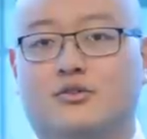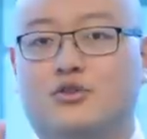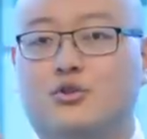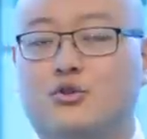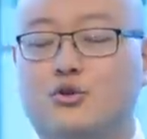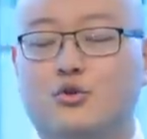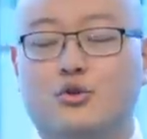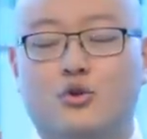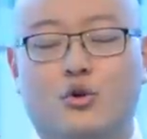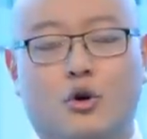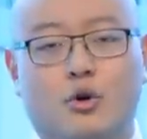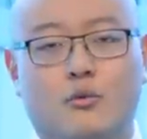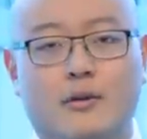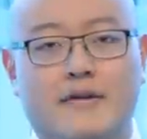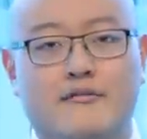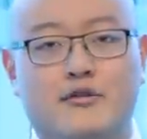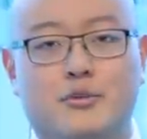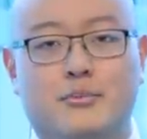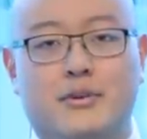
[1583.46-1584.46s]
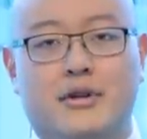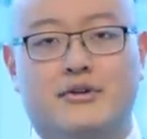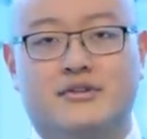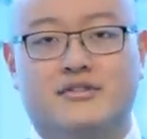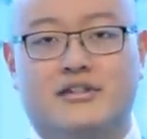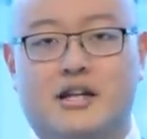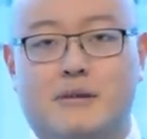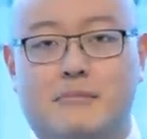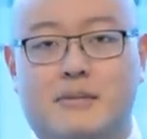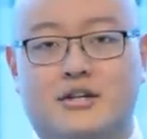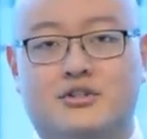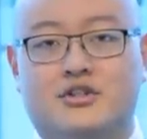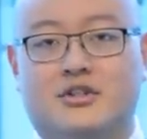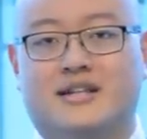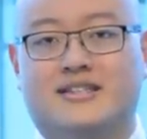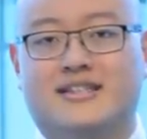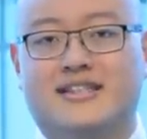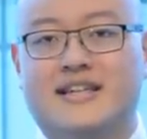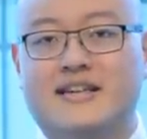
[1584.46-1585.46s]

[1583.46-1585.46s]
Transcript: two core revenue pillars that I mentioned that's